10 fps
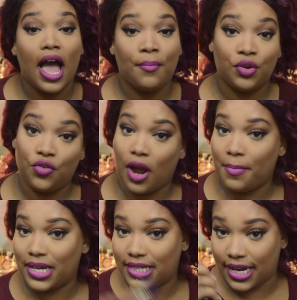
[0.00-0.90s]
I'm gonna grab
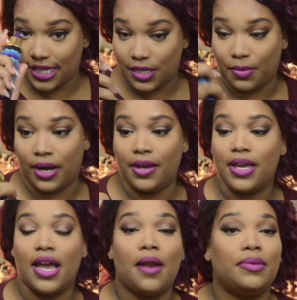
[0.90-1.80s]
my setting spray, and
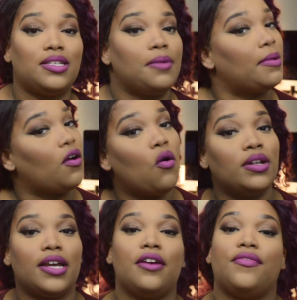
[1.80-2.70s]
I'm gonna set my whole
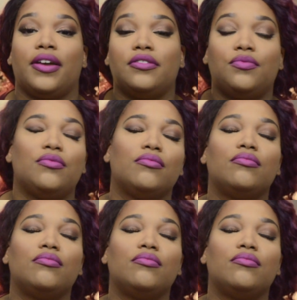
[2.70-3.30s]
entire face.